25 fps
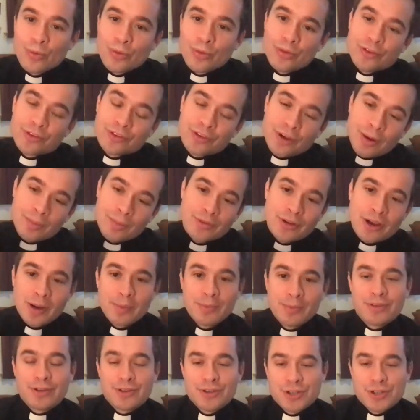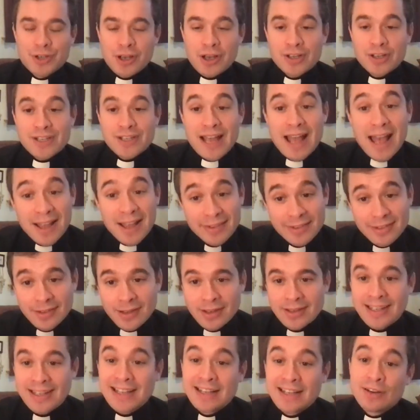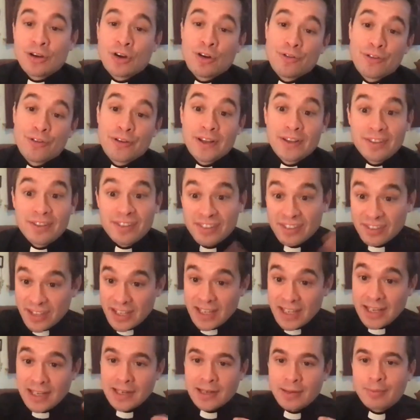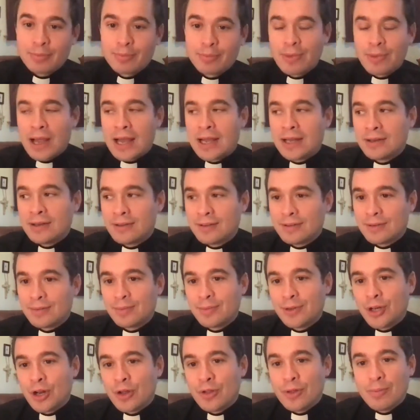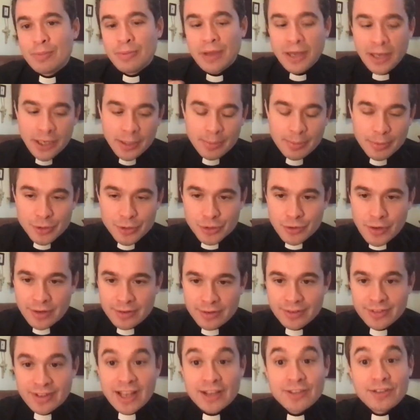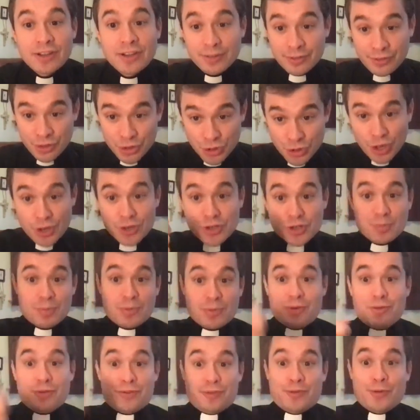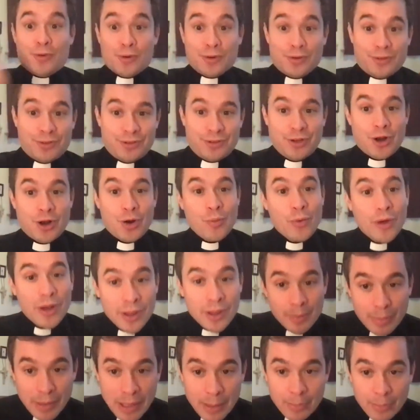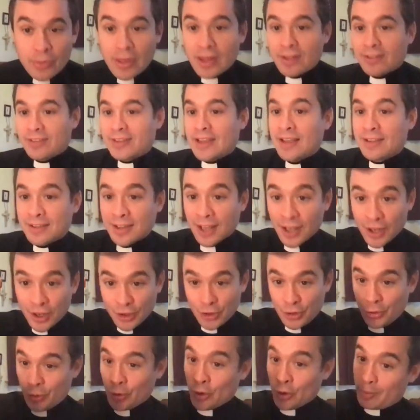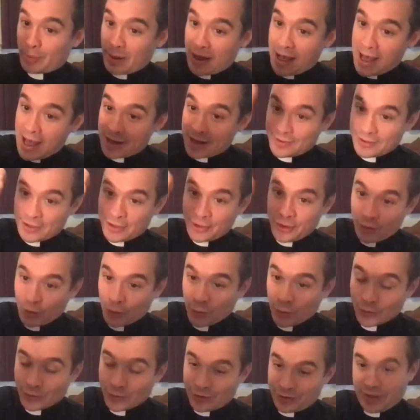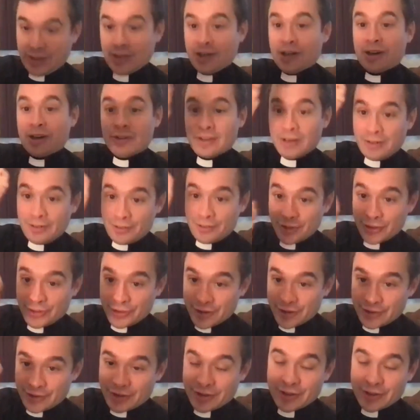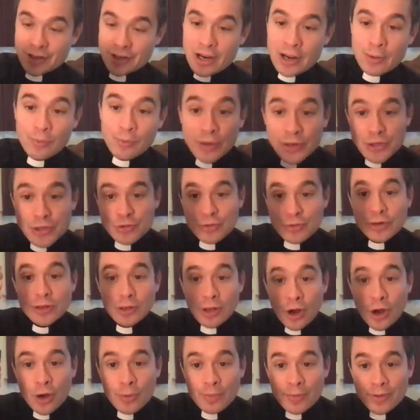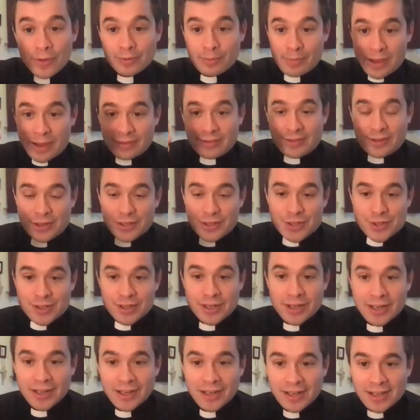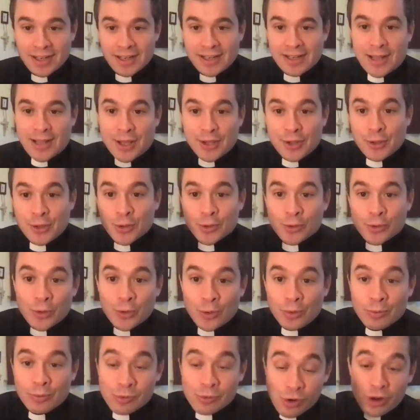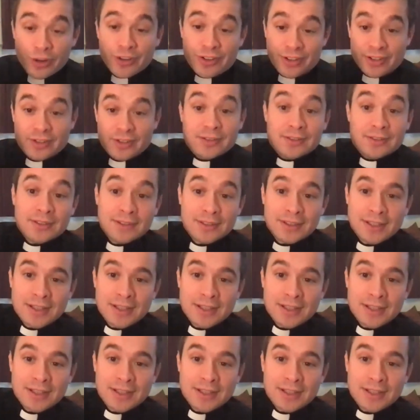sometimes the church has done and often is seen and you know, the media portrays us as a judgment force. You know, we're the people that says you're bad and you're a sinner and da da da da da. And we drill home this message that you're all rotten.